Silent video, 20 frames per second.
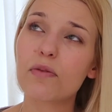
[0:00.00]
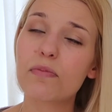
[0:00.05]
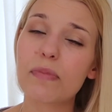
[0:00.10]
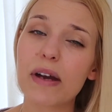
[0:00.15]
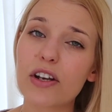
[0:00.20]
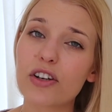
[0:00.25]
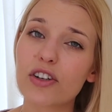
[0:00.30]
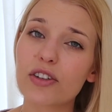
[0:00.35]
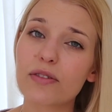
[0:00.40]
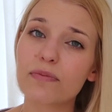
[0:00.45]

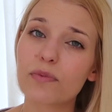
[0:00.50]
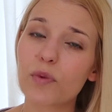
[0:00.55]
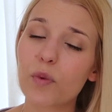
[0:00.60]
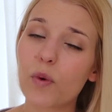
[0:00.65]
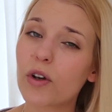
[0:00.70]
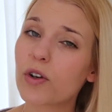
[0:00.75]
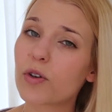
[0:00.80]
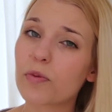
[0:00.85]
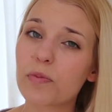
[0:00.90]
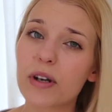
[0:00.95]
better
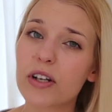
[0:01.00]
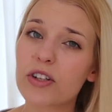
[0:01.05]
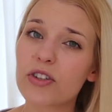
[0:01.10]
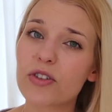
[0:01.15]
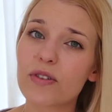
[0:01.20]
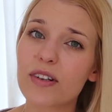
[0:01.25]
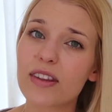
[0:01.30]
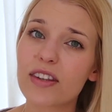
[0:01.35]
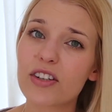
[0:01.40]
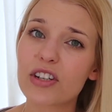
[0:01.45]
water
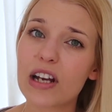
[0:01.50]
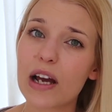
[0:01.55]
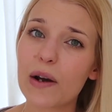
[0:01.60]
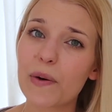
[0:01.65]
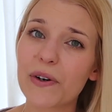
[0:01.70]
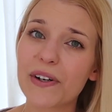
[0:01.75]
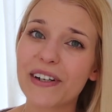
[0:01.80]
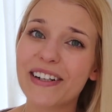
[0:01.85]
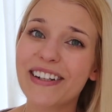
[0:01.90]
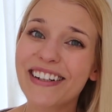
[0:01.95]
pressure in the
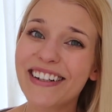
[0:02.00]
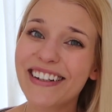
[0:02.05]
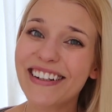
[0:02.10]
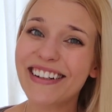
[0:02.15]
shower.